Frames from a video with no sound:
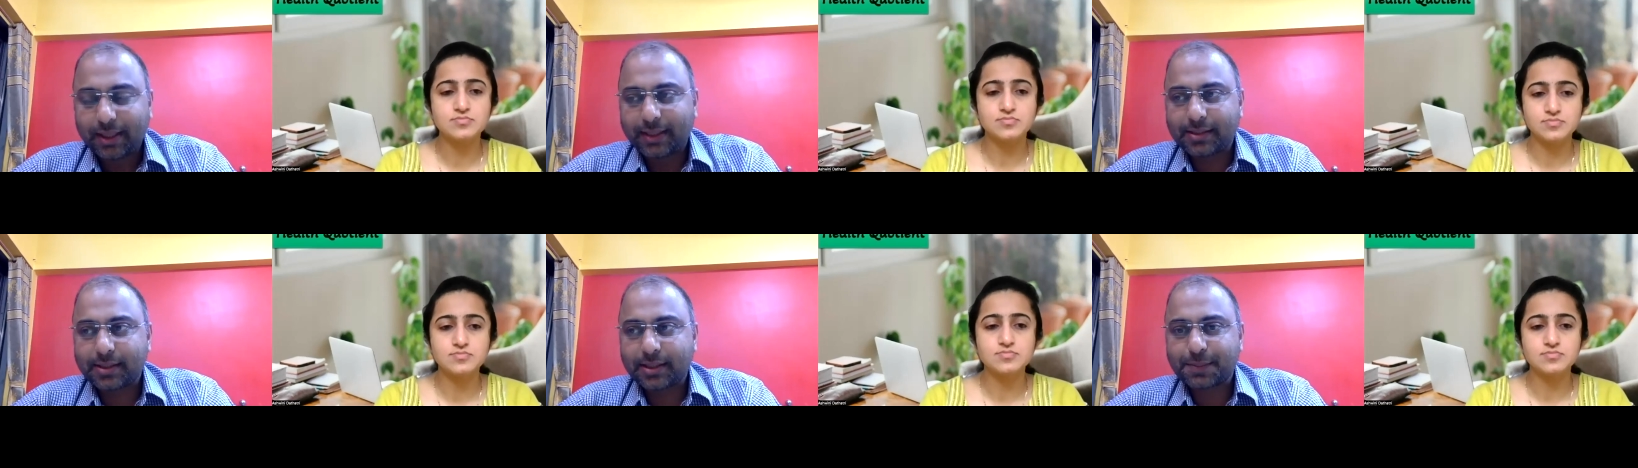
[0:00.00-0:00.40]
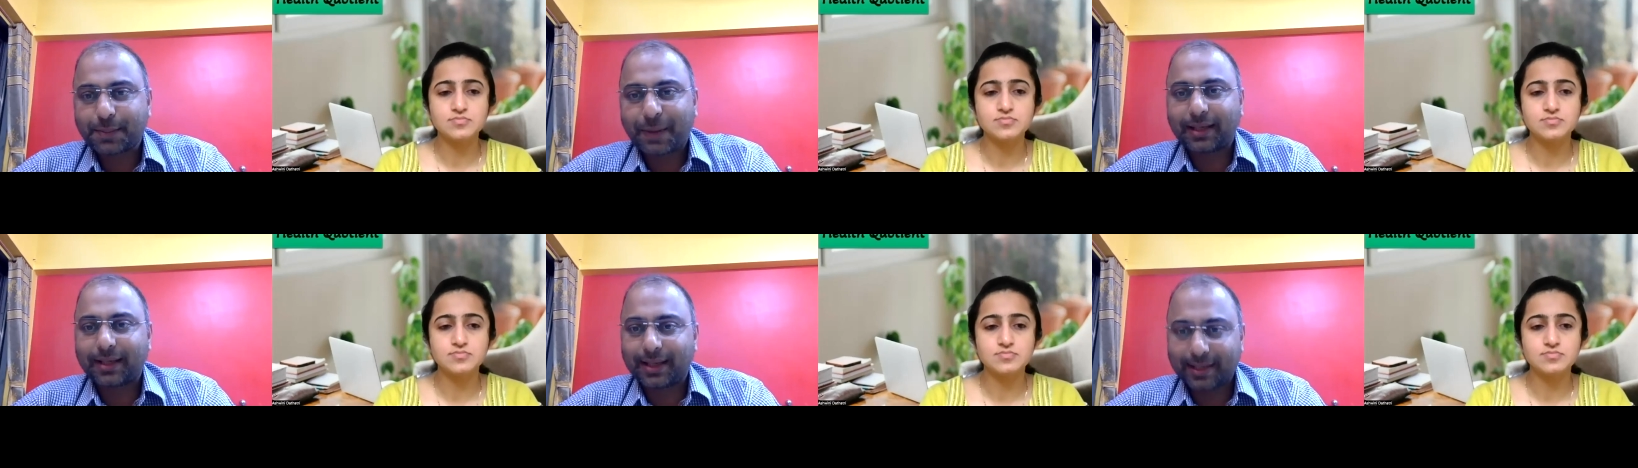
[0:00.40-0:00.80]
Speaker 1: It's a
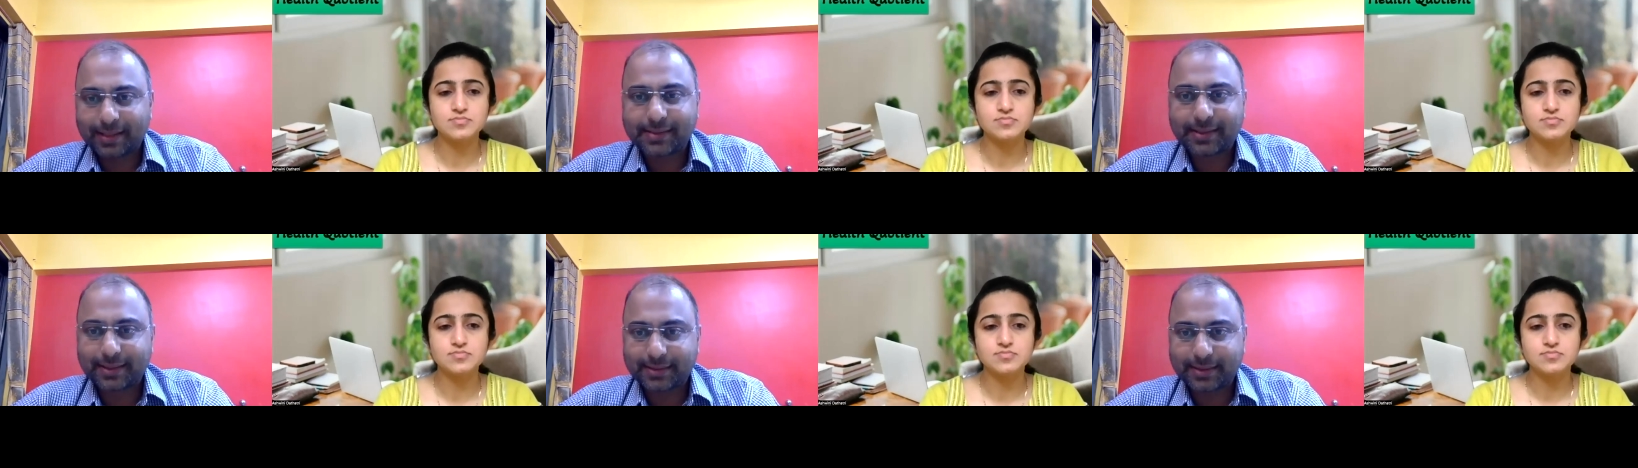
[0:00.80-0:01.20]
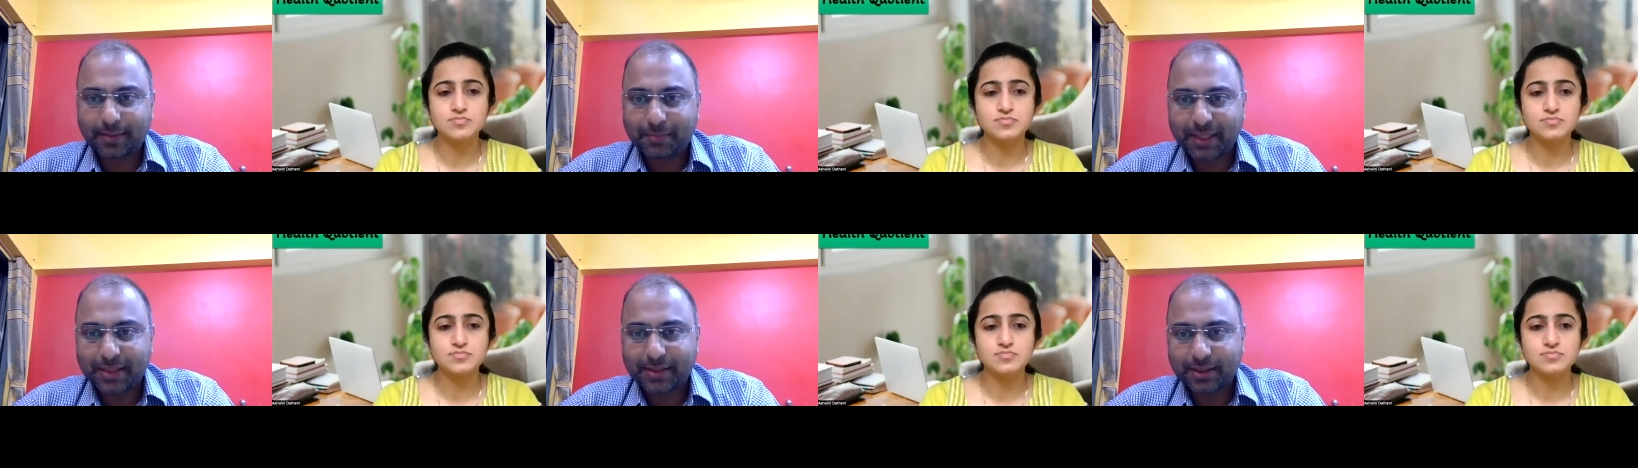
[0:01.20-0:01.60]
spinal anesthesia,
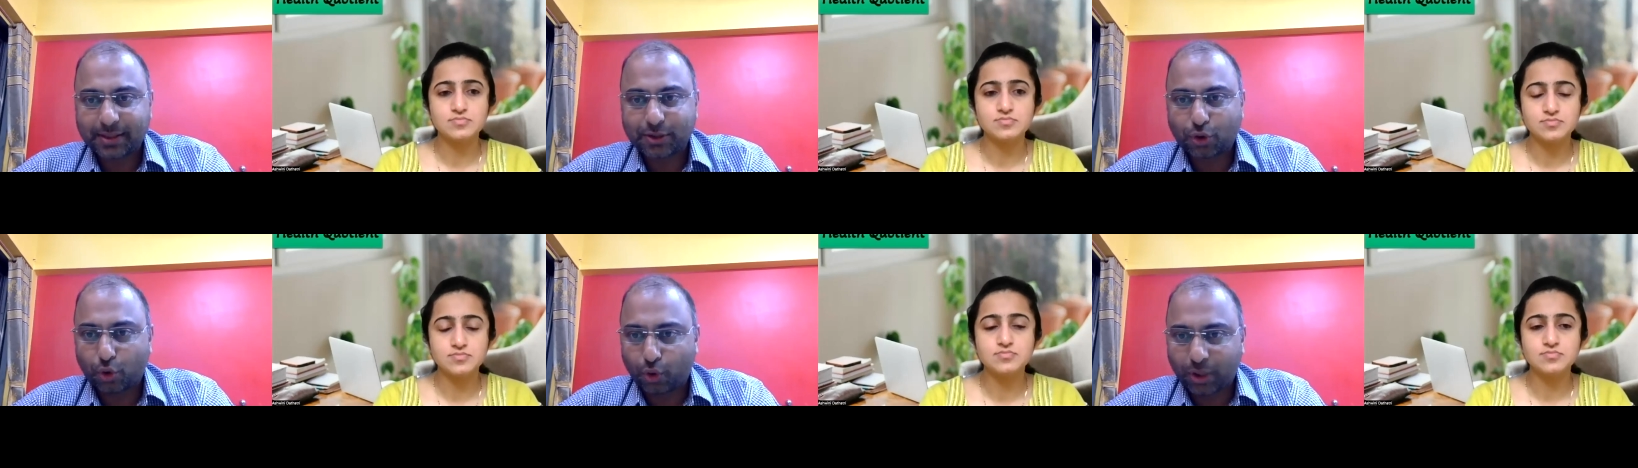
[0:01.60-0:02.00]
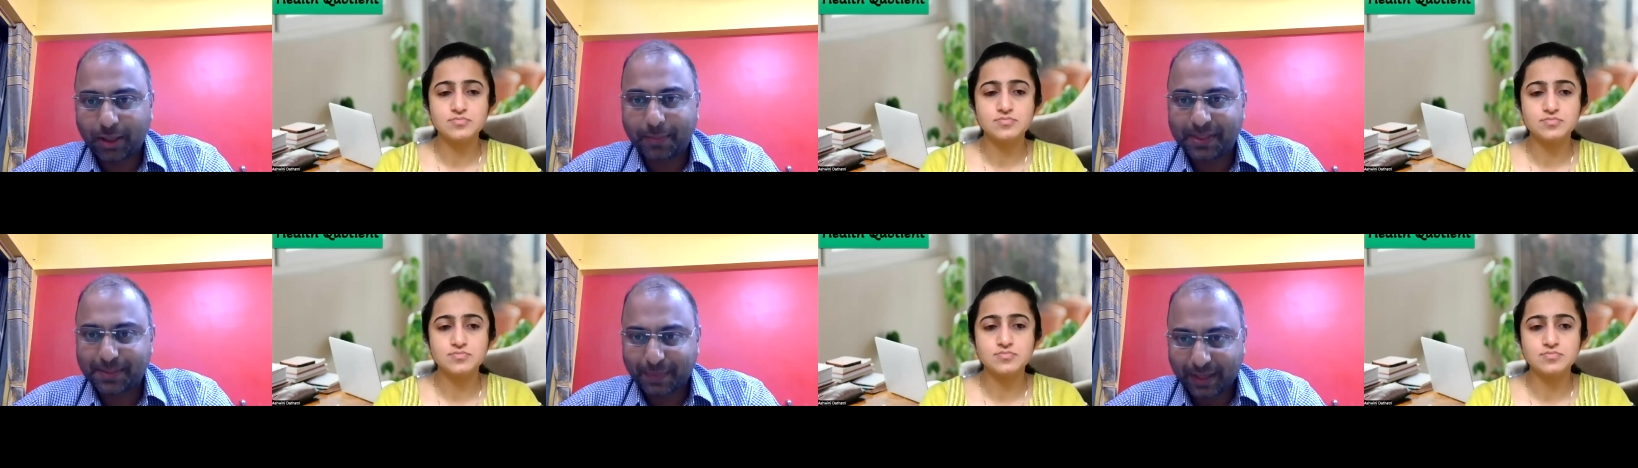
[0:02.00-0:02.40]
means his lower
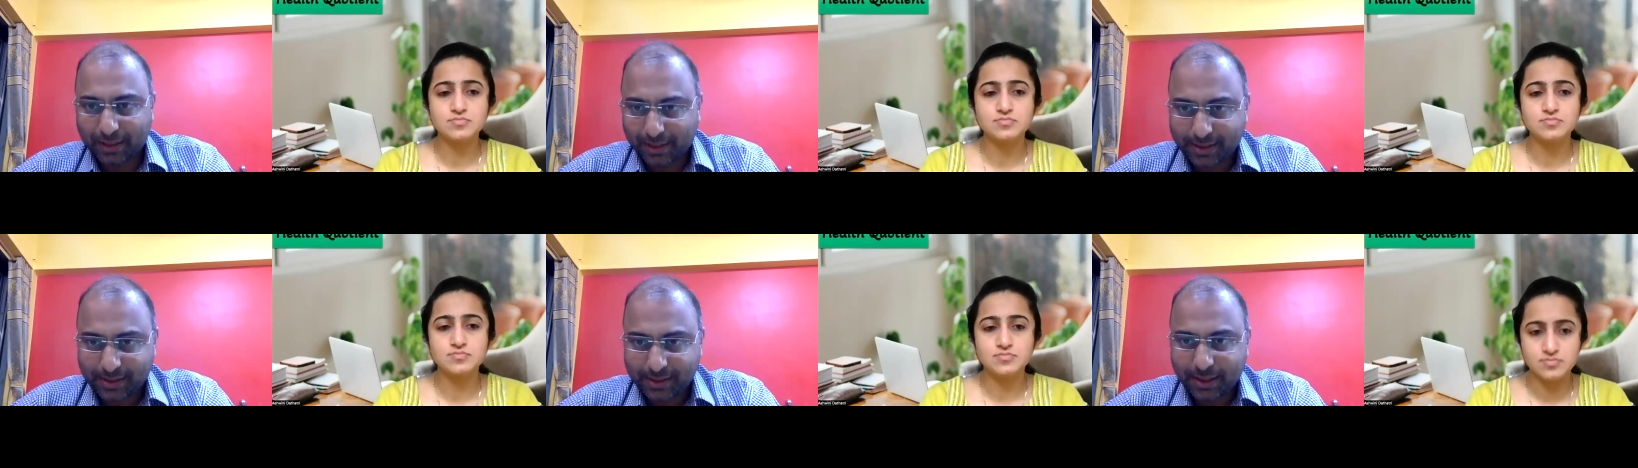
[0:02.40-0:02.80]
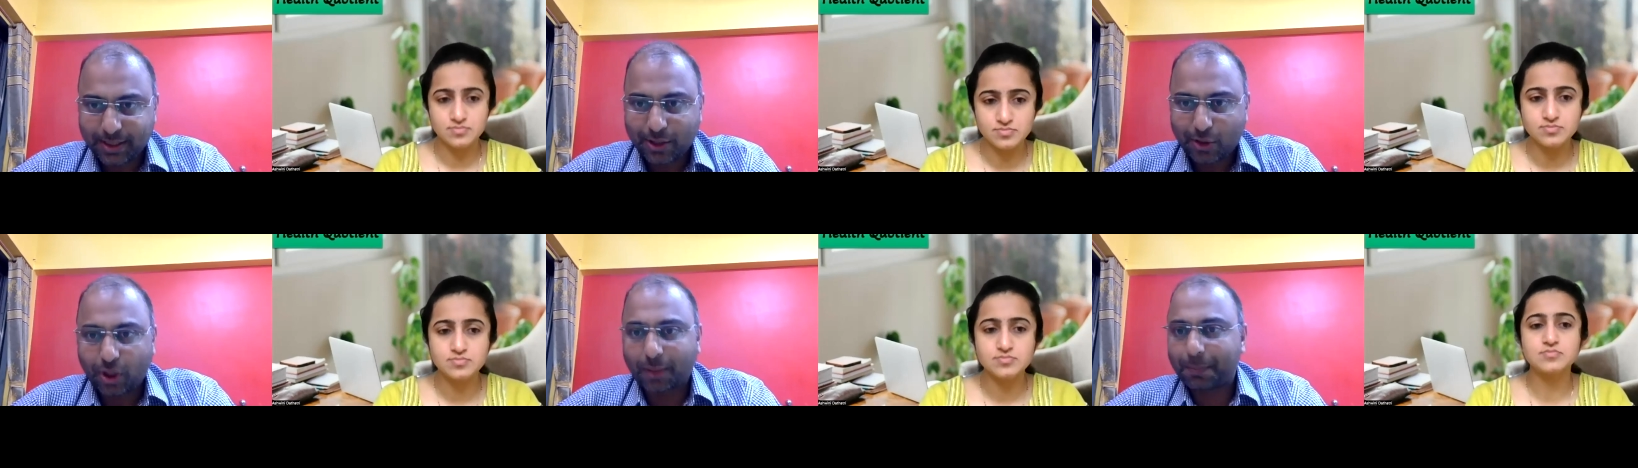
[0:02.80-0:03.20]
limb is paralyzed
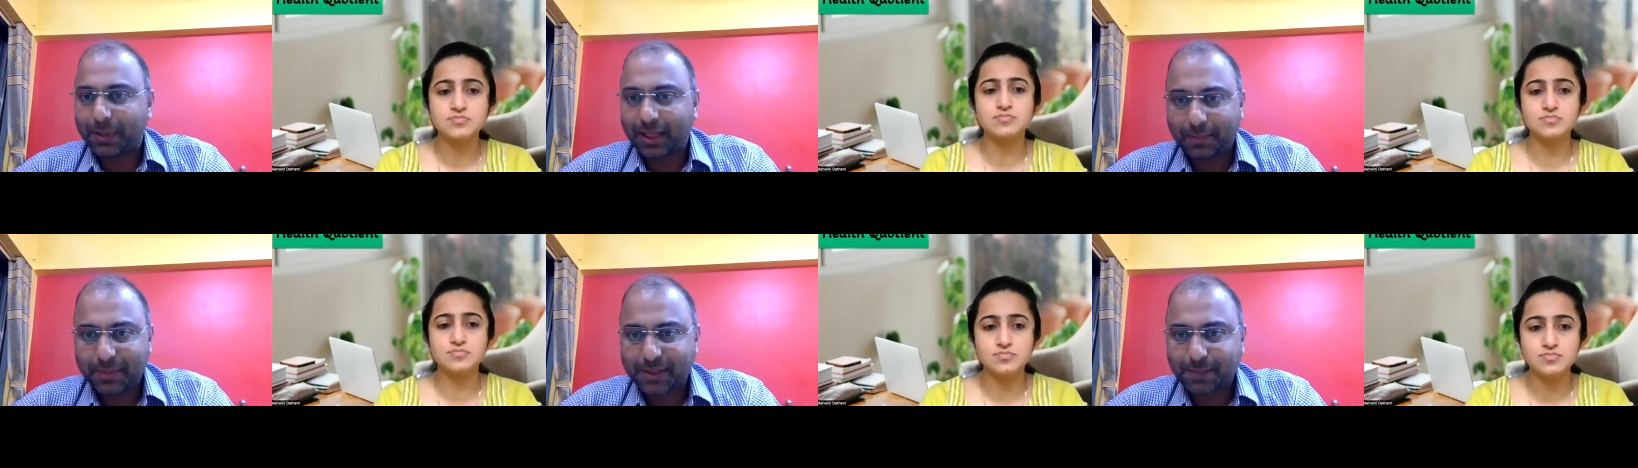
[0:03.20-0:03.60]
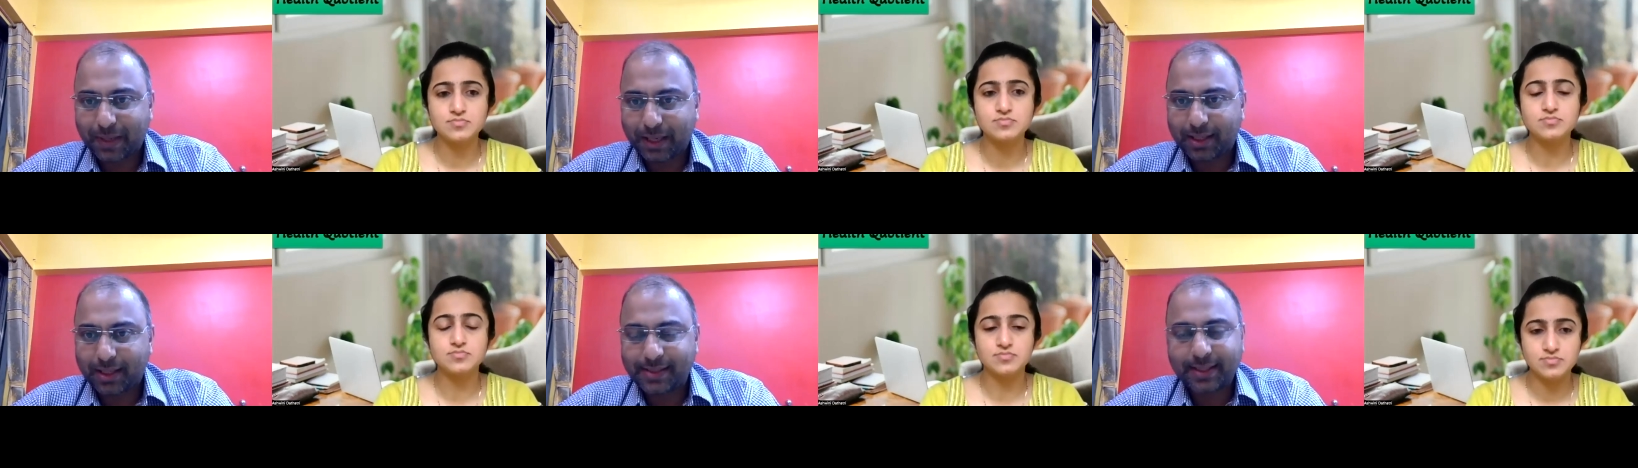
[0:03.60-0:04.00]
or upper limb is
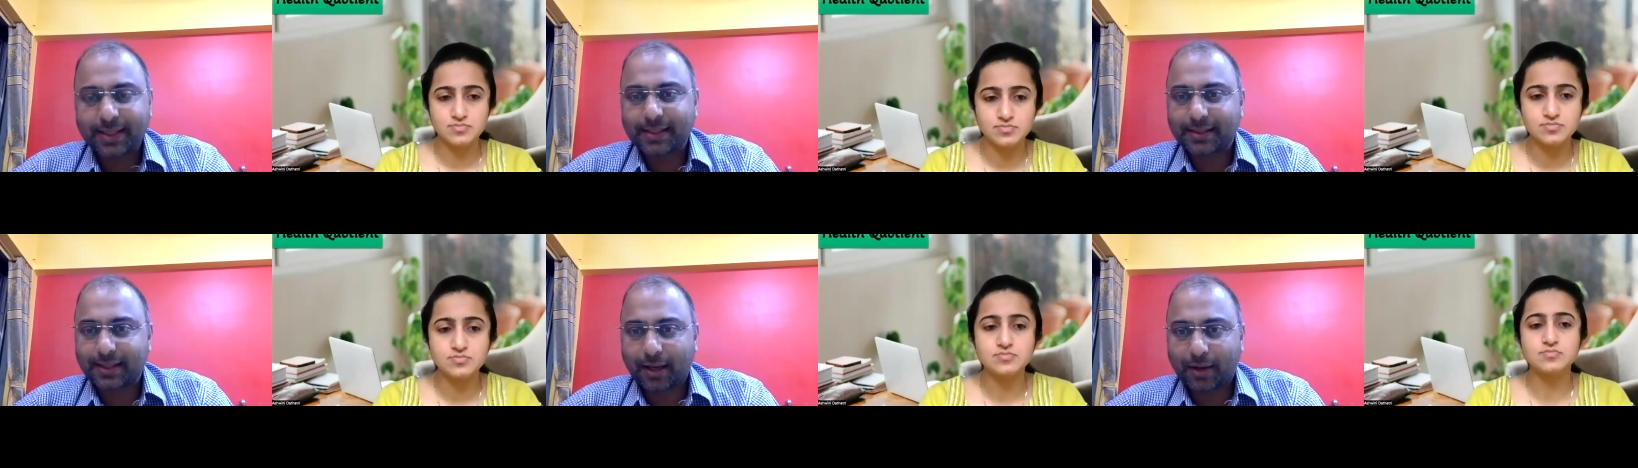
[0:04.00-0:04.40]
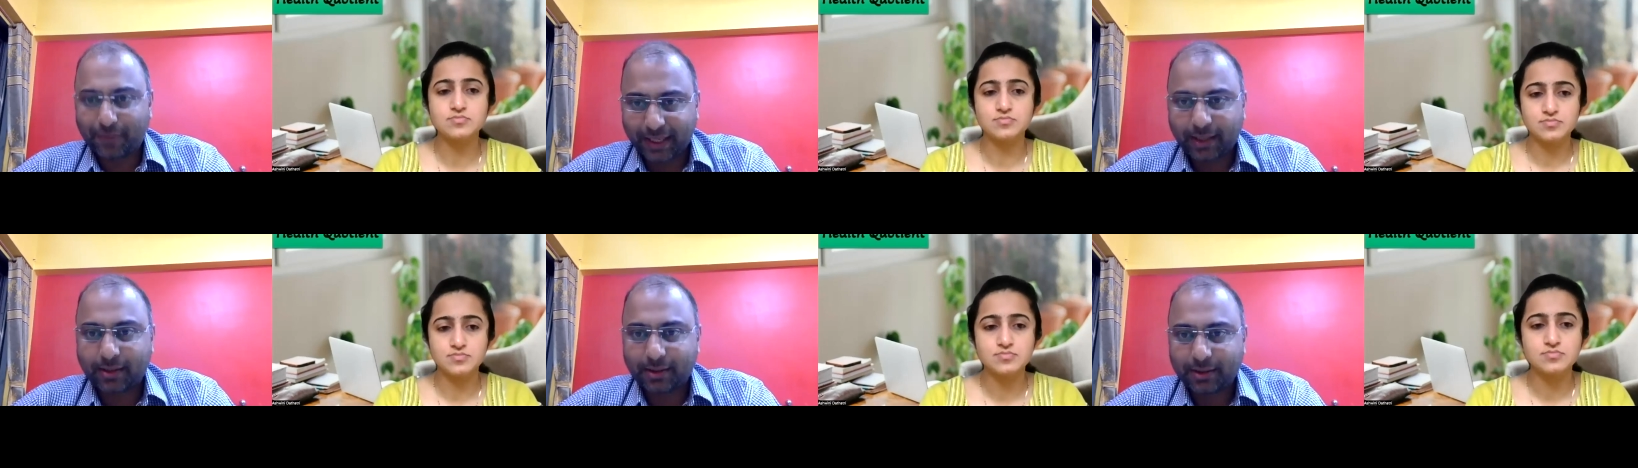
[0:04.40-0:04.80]
paralyzed and he is awake.